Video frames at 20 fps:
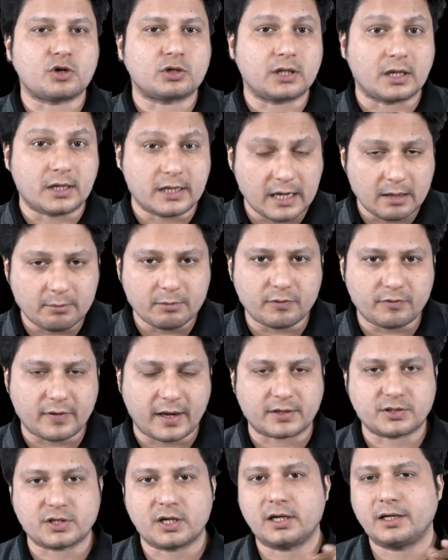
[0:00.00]
or the named
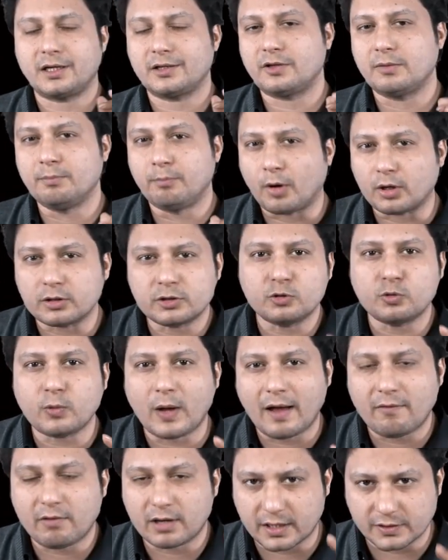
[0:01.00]
fracture, it is important to
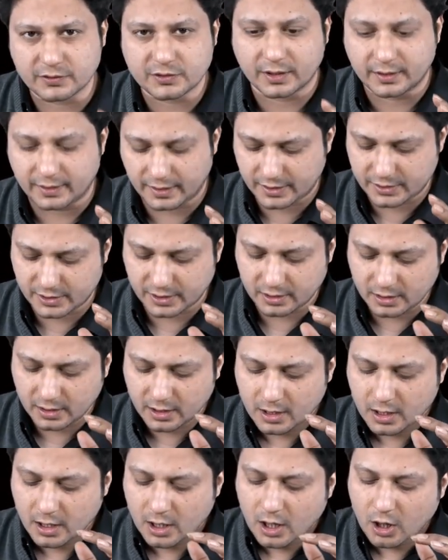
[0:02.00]
have a consideration,
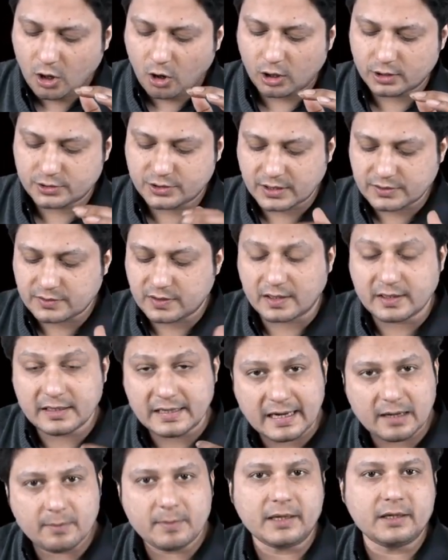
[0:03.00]
or just the
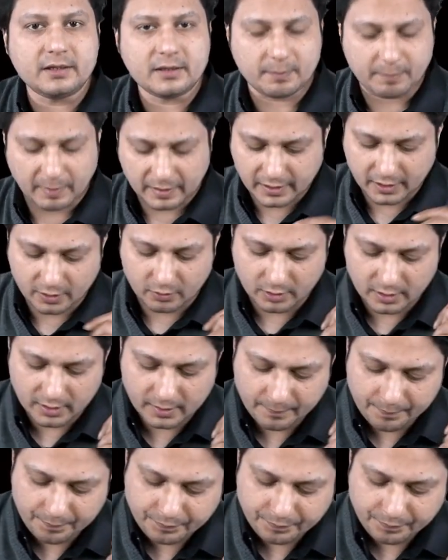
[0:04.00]
name in particular.